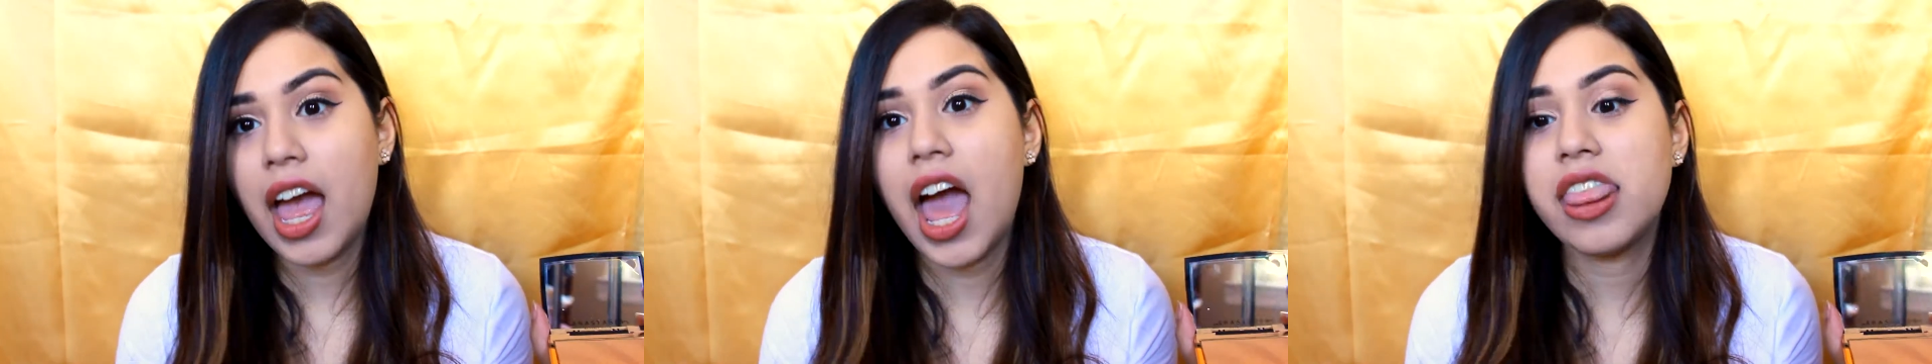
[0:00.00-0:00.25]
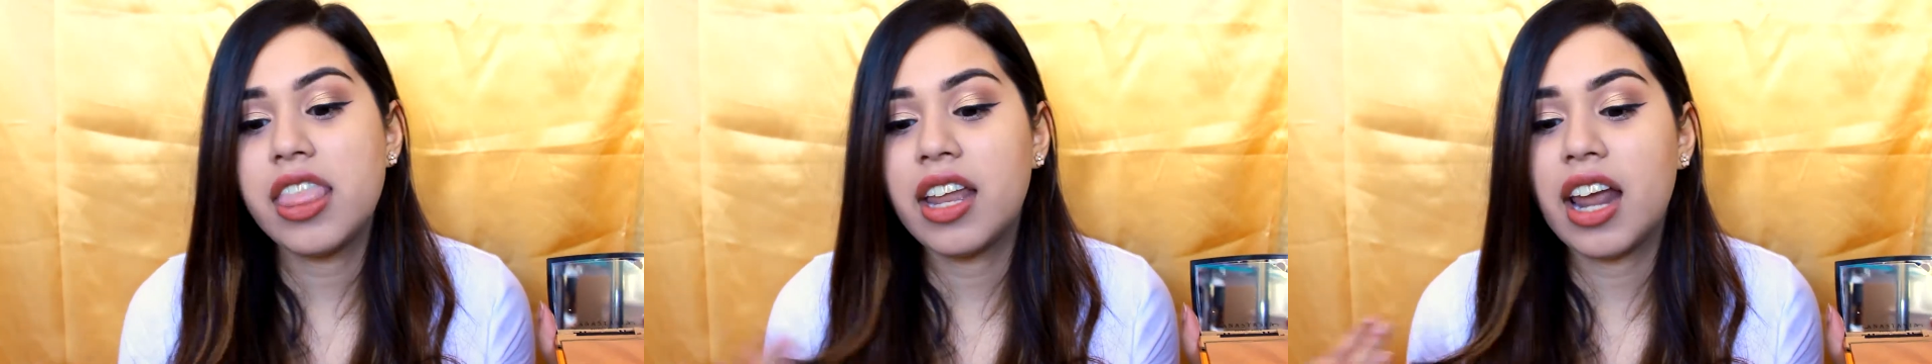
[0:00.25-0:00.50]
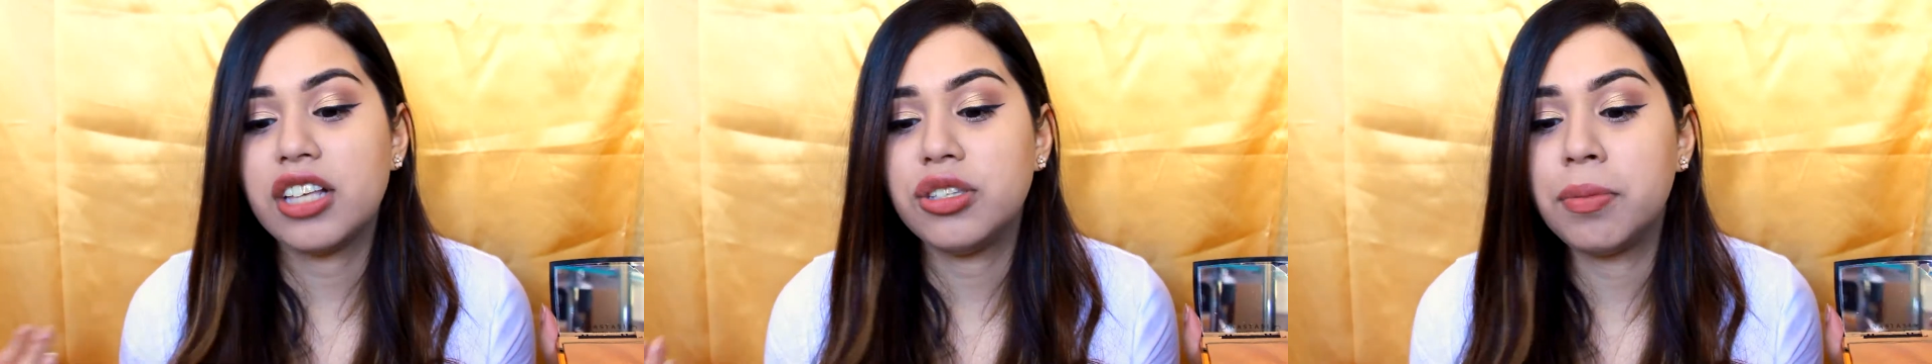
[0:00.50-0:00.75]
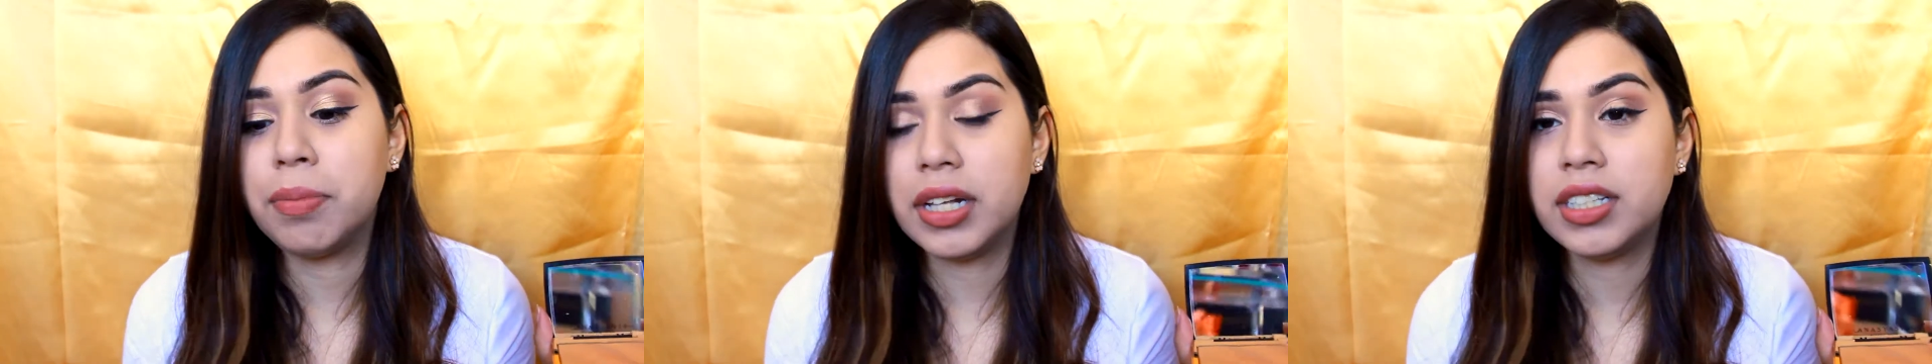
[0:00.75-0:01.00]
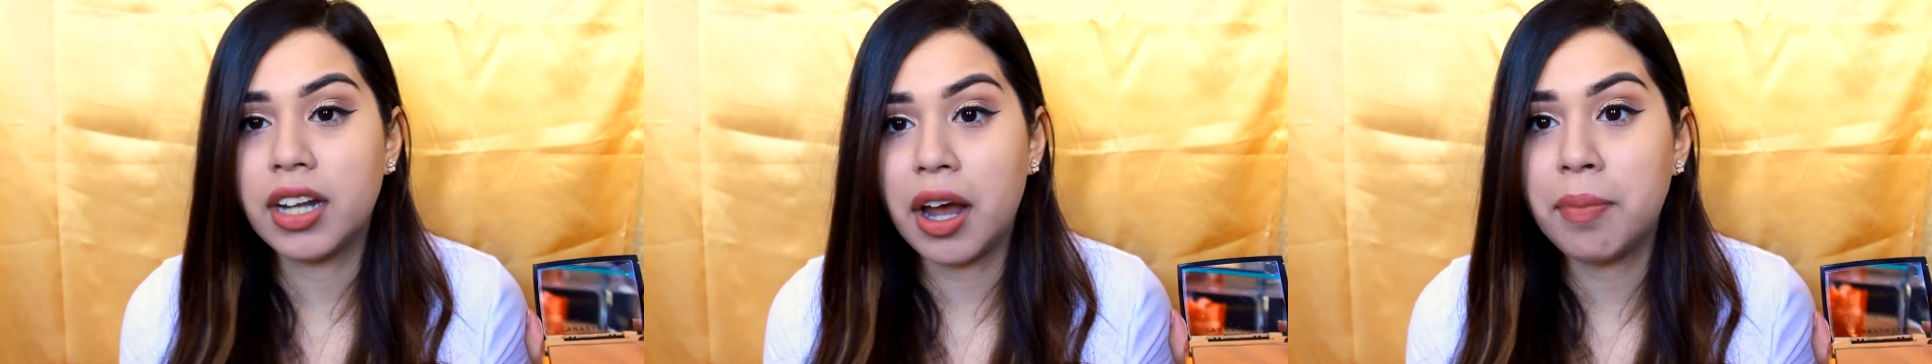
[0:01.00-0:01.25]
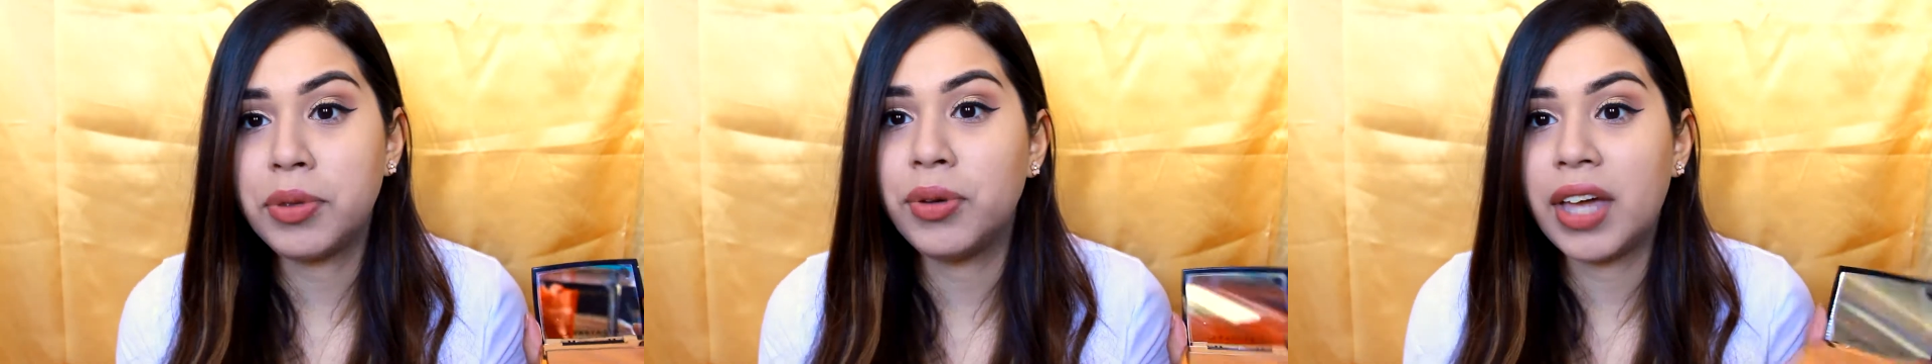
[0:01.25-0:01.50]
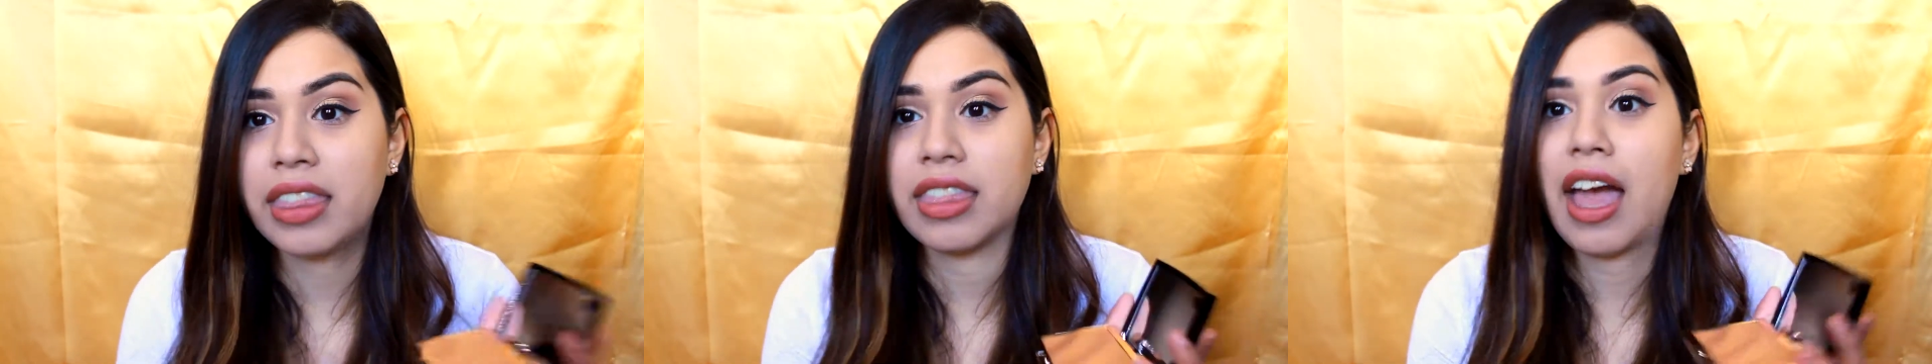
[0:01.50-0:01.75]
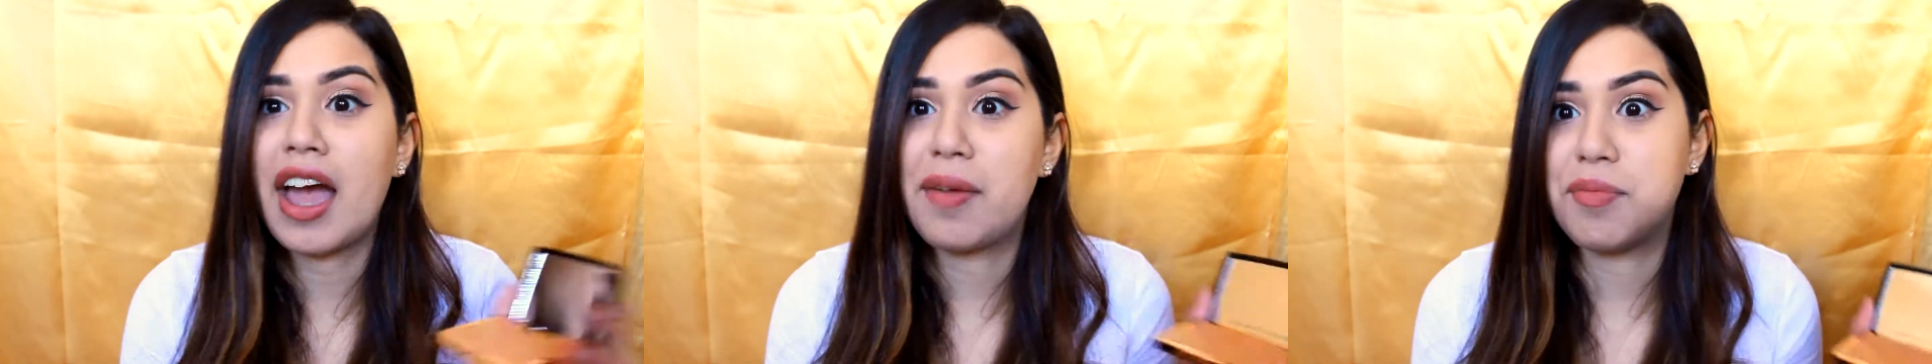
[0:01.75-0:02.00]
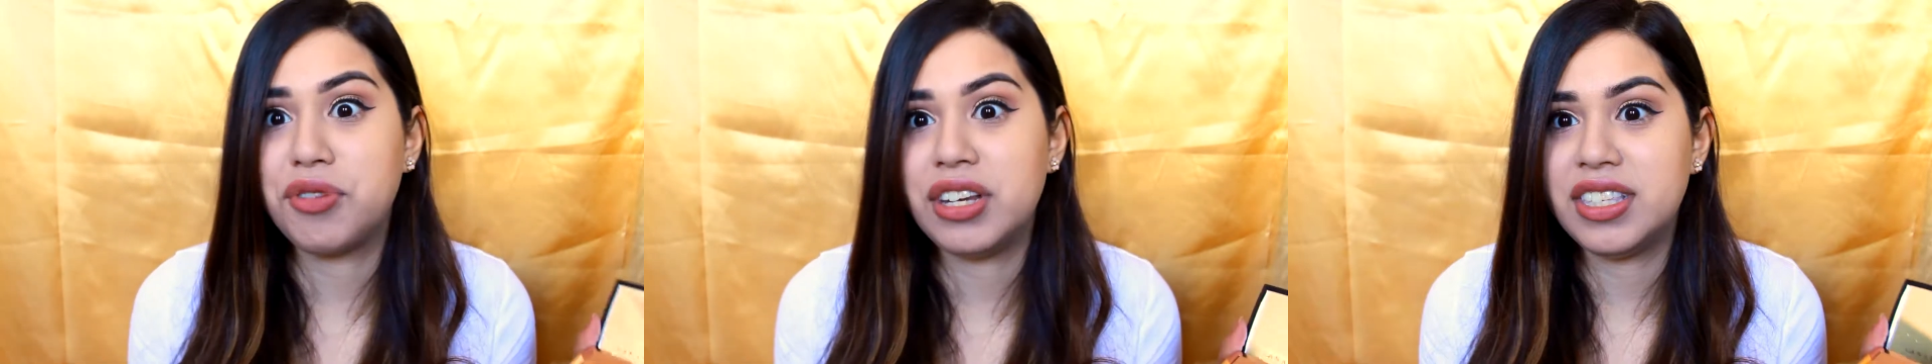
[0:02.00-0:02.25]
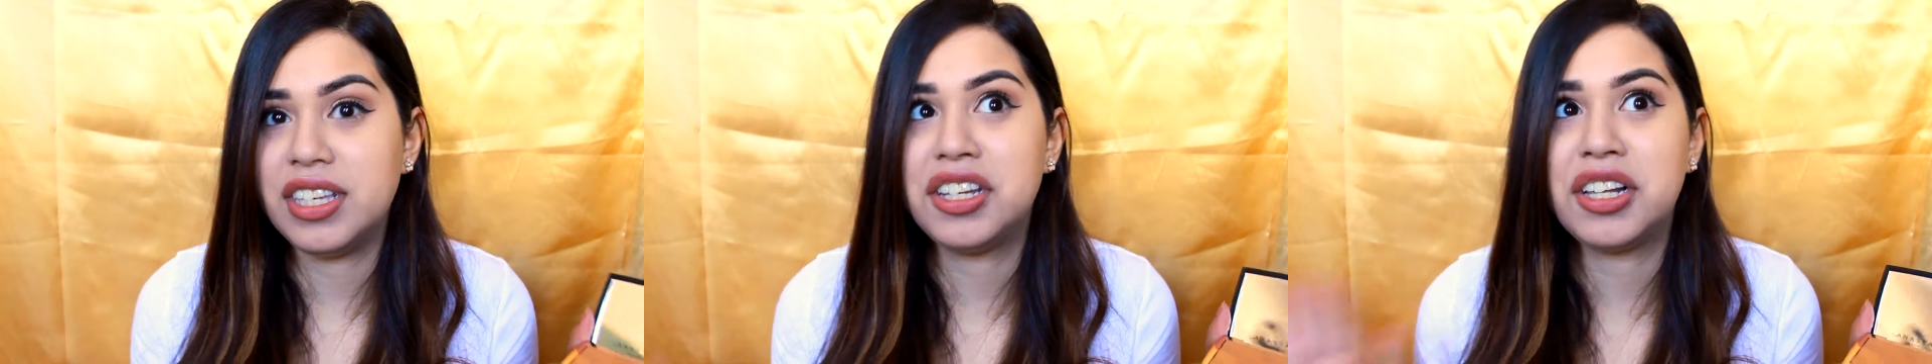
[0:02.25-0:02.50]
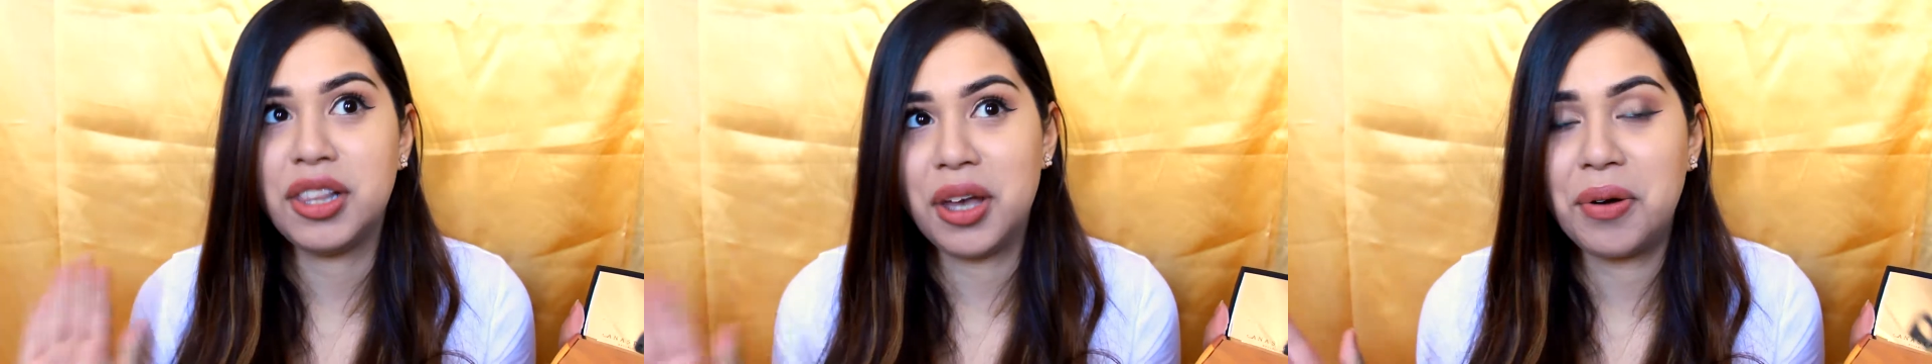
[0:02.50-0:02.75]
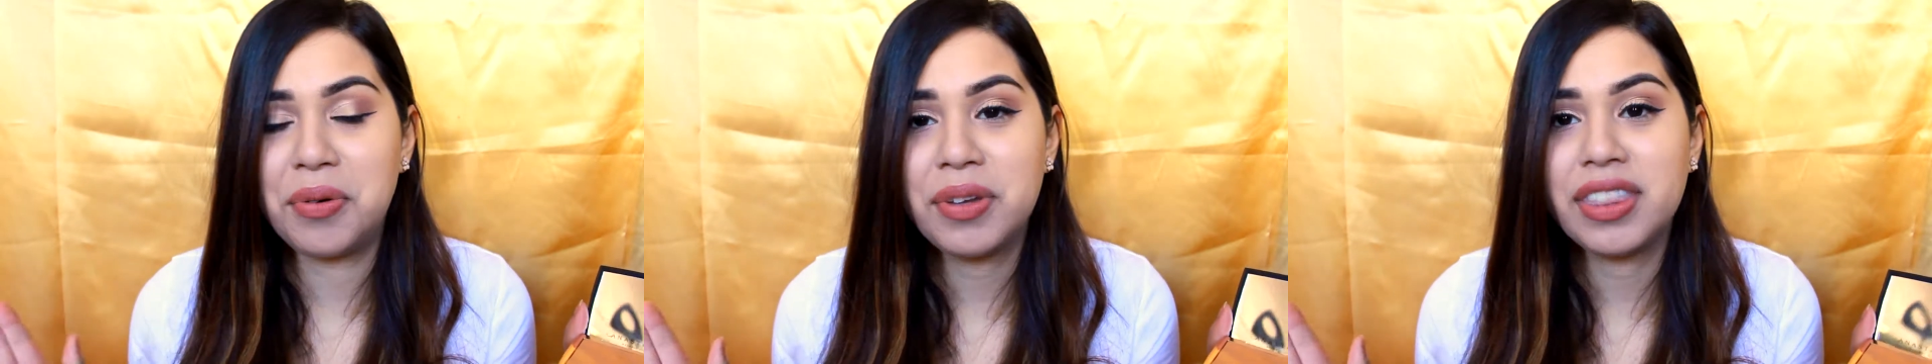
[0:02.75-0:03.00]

And then as you build it up, you get that Amrezy glow